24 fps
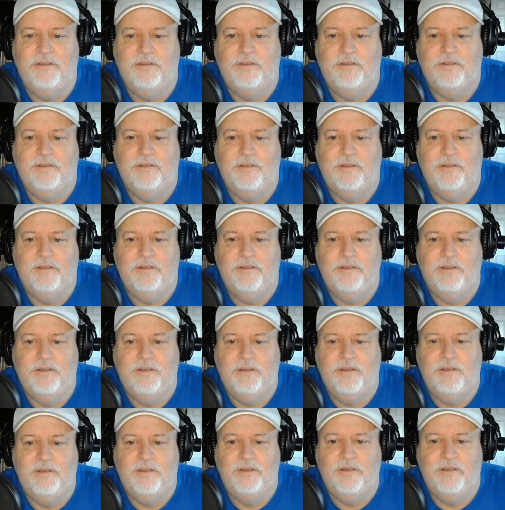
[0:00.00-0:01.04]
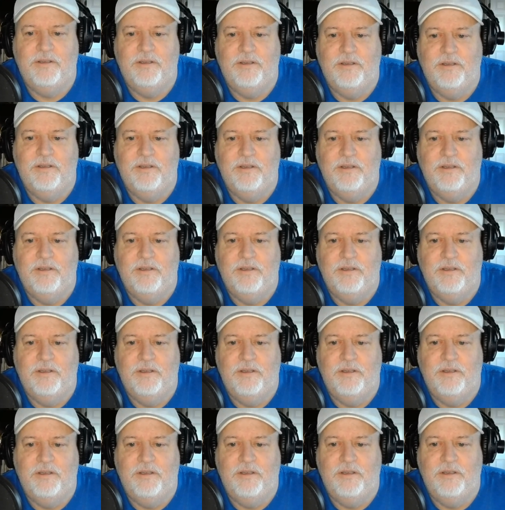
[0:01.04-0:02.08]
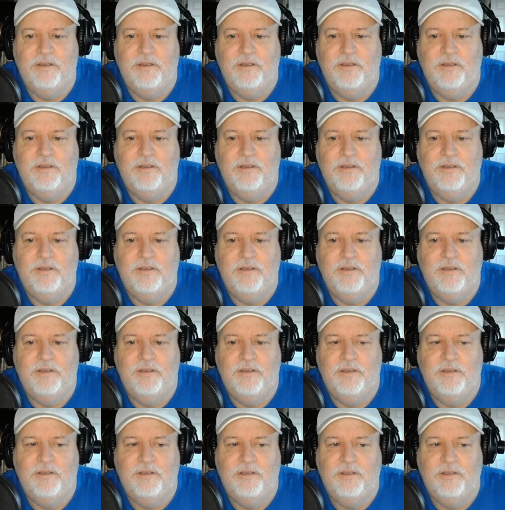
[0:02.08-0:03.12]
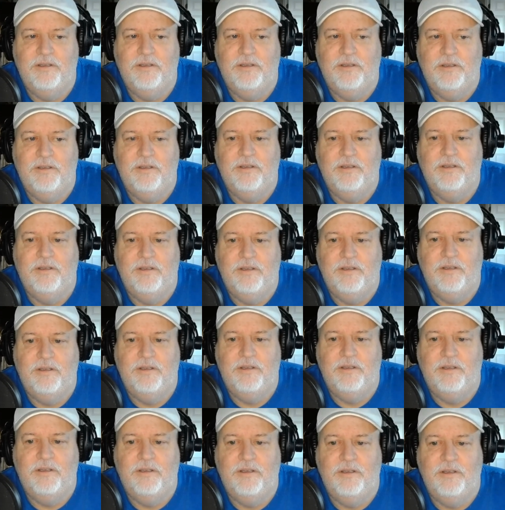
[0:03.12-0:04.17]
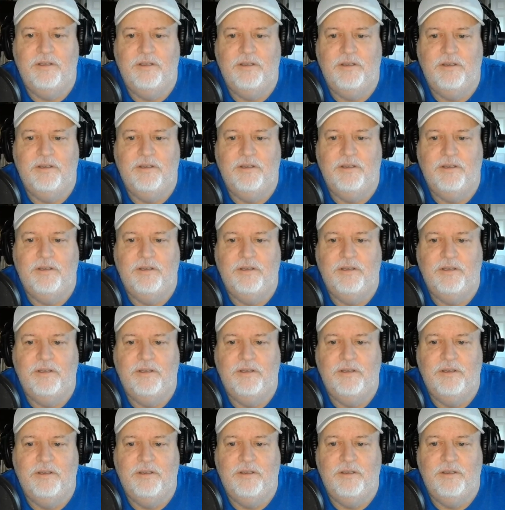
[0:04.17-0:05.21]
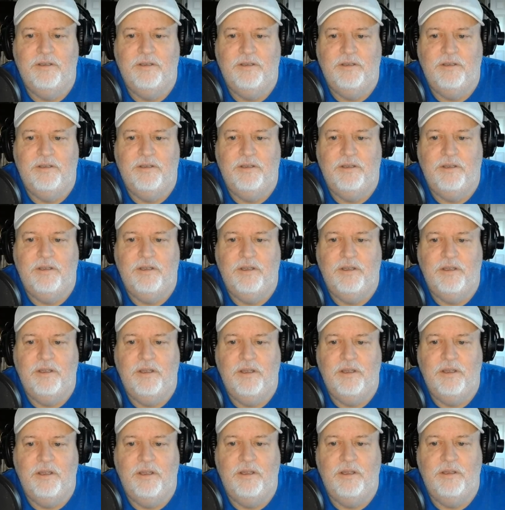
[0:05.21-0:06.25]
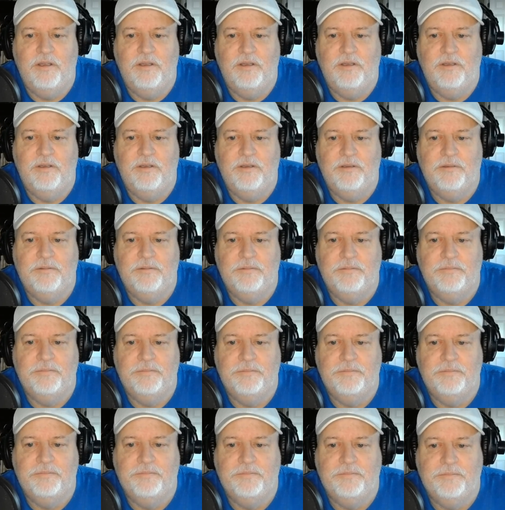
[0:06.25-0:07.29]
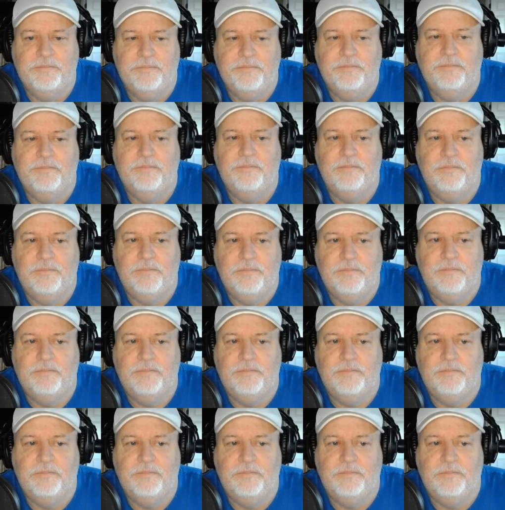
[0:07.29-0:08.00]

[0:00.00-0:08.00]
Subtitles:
This person isn't speaking.